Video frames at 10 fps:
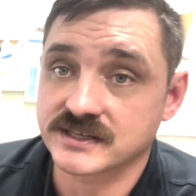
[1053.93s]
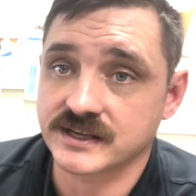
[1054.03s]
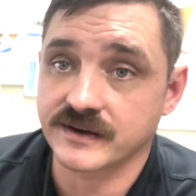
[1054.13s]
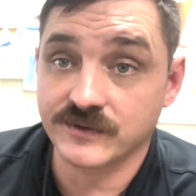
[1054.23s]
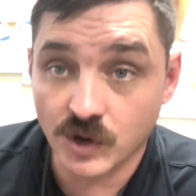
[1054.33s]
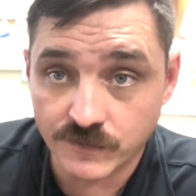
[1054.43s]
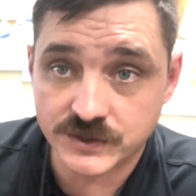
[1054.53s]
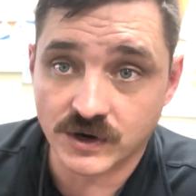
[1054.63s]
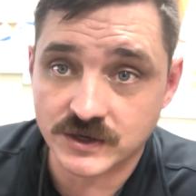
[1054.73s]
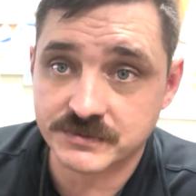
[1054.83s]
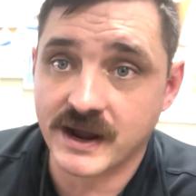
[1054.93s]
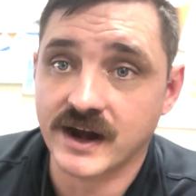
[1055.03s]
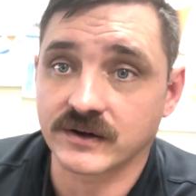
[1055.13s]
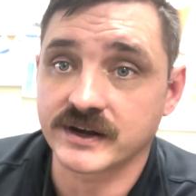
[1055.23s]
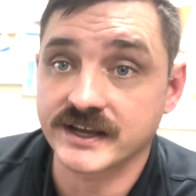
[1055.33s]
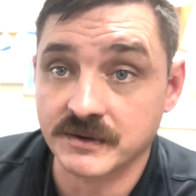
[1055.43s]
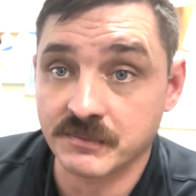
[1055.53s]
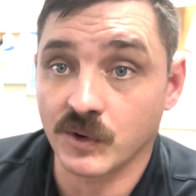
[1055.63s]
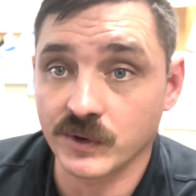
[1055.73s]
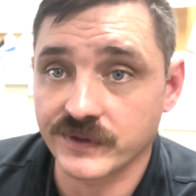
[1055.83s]
that if you overcharge a battery, it can
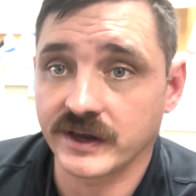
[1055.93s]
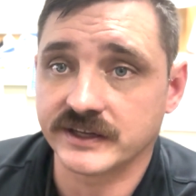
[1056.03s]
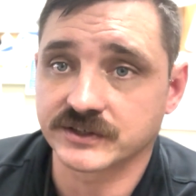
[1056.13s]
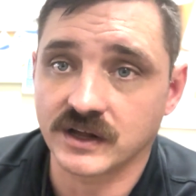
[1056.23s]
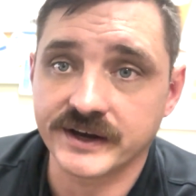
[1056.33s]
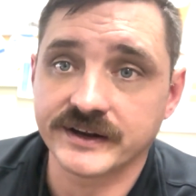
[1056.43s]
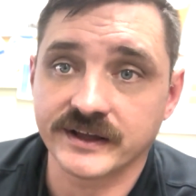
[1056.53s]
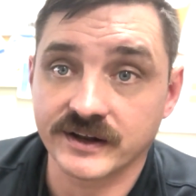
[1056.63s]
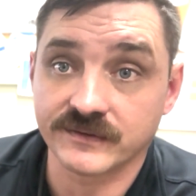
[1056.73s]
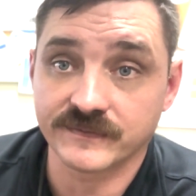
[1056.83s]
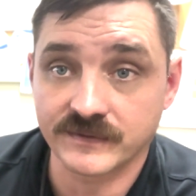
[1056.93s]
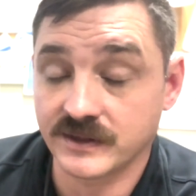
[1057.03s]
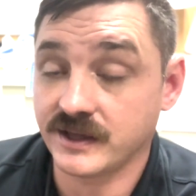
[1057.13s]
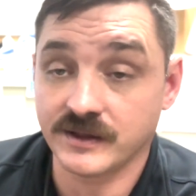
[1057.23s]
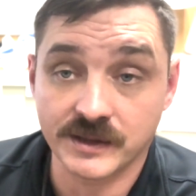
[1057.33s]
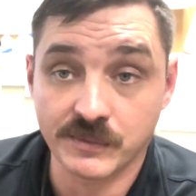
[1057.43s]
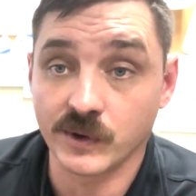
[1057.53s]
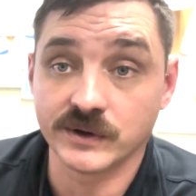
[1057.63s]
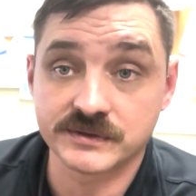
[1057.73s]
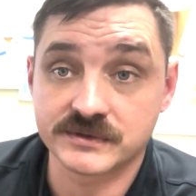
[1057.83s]
boil the electrolyte, and the
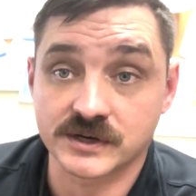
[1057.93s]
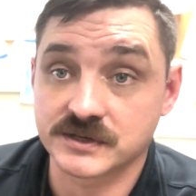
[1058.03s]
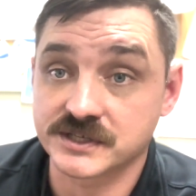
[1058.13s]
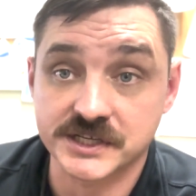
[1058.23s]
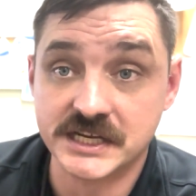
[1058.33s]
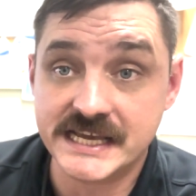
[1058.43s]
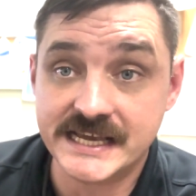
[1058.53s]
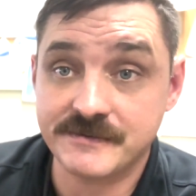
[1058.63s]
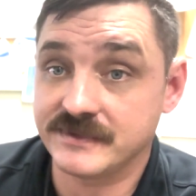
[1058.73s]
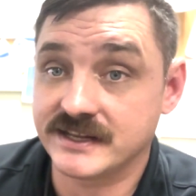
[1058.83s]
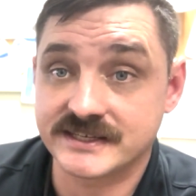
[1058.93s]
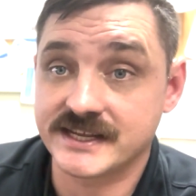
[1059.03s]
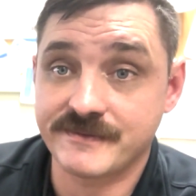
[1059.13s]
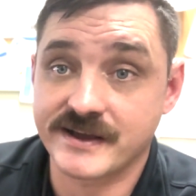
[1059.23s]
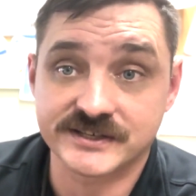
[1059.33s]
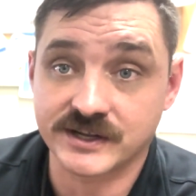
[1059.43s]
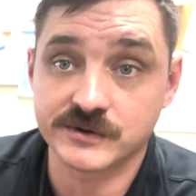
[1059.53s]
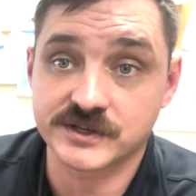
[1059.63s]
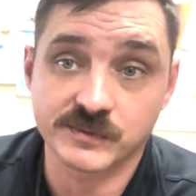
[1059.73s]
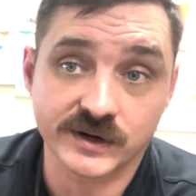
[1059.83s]
boil turns to steam, and that steam has to go
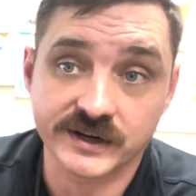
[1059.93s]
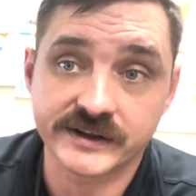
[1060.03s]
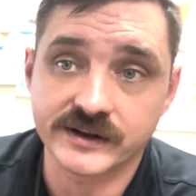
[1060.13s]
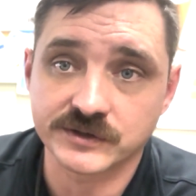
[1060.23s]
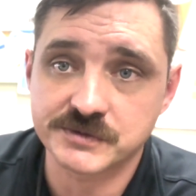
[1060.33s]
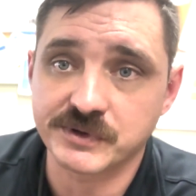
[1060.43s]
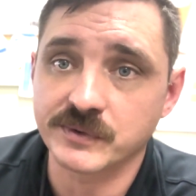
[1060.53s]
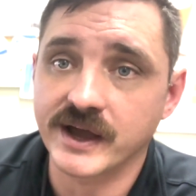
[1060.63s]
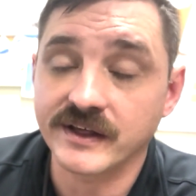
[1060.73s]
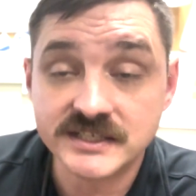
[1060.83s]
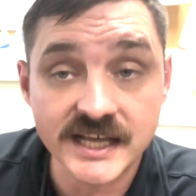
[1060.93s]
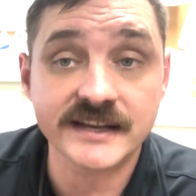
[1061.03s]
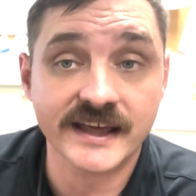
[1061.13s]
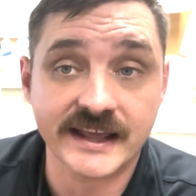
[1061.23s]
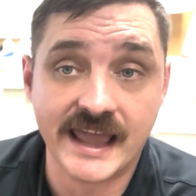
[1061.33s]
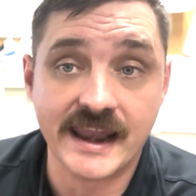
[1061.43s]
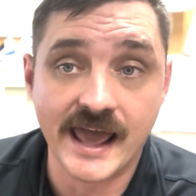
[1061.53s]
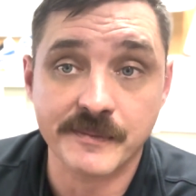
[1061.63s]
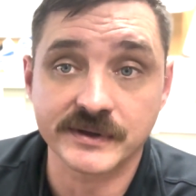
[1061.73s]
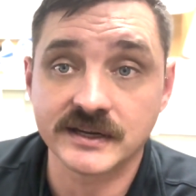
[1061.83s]
somewhere and it'll spew out. So that can
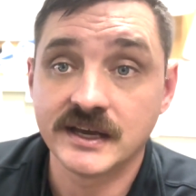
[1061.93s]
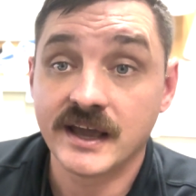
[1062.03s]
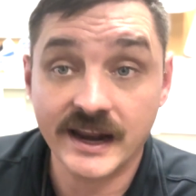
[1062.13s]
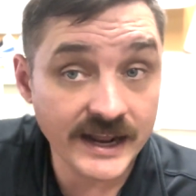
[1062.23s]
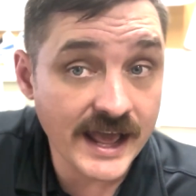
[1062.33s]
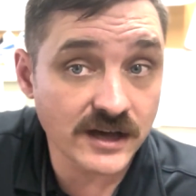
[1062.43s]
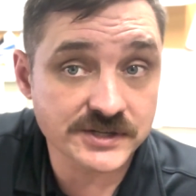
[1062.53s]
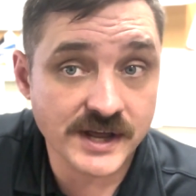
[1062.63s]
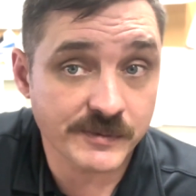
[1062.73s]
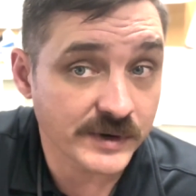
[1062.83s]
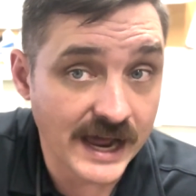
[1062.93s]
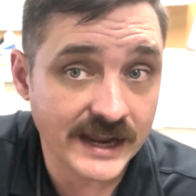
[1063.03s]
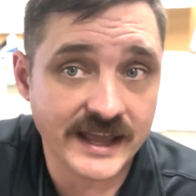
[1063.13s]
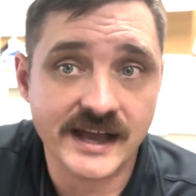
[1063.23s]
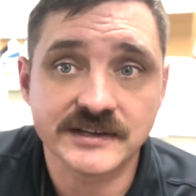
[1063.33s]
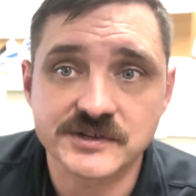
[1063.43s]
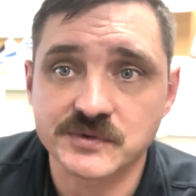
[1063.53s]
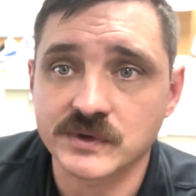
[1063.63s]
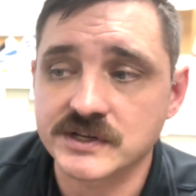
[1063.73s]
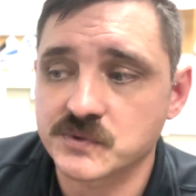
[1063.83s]
happen. And it can also happen with
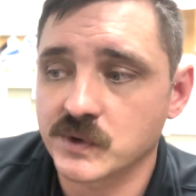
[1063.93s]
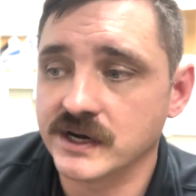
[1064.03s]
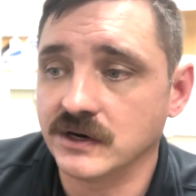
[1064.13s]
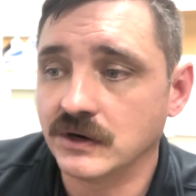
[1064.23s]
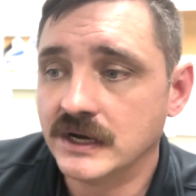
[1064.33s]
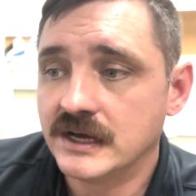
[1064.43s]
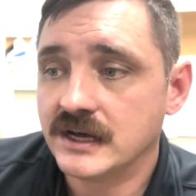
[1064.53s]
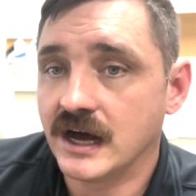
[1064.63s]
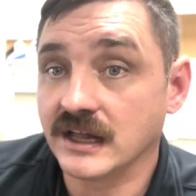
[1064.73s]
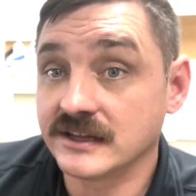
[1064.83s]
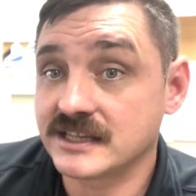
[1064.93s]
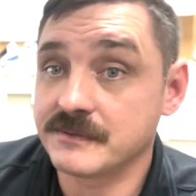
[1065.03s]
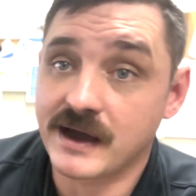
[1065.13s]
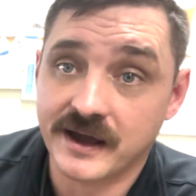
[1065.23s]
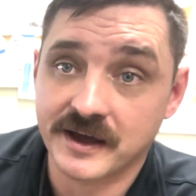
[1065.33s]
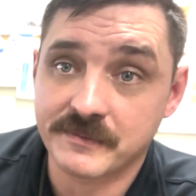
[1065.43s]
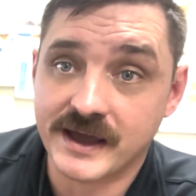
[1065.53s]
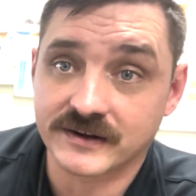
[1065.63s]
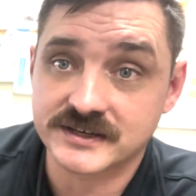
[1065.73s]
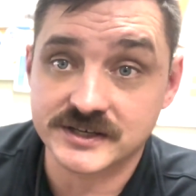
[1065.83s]
NiCads as well. Lithium-ion
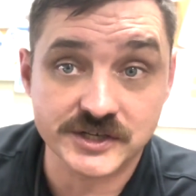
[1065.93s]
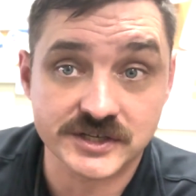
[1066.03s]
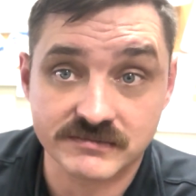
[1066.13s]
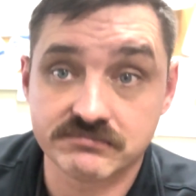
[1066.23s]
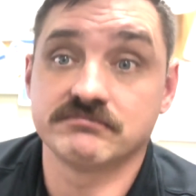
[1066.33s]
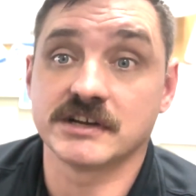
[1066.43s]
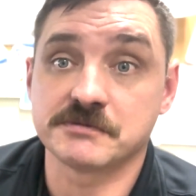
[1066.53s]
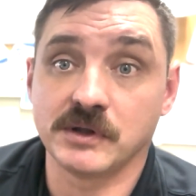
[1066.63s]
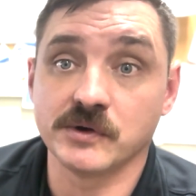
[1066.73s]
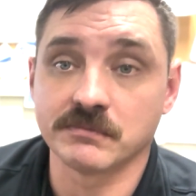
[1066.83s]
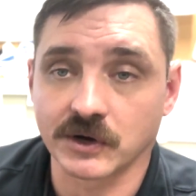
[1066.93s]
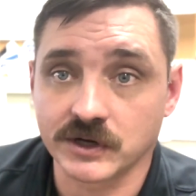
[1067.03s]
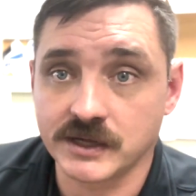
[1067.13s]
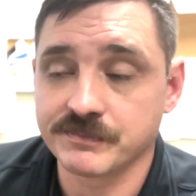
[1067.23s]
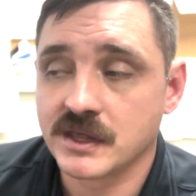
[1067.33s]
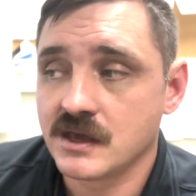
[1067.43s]
batteries, they just explode and burn up.